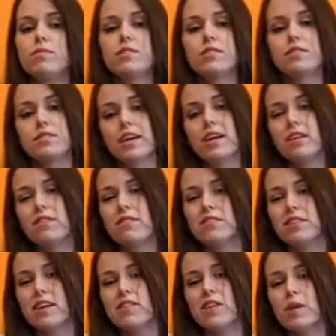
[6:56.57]
Say
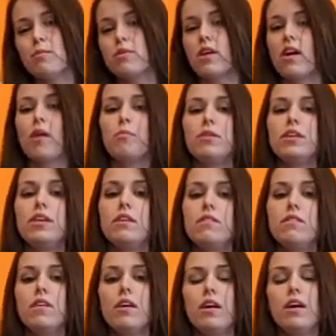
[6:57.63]
the name of the company,
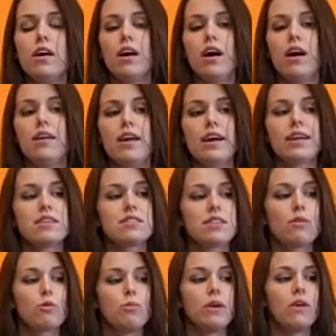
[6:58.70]
and I guess
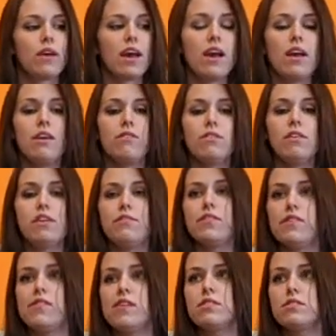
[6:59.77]
that would be okay if
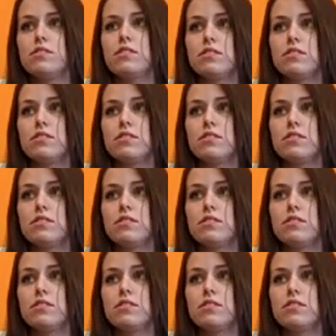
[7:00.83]
there's an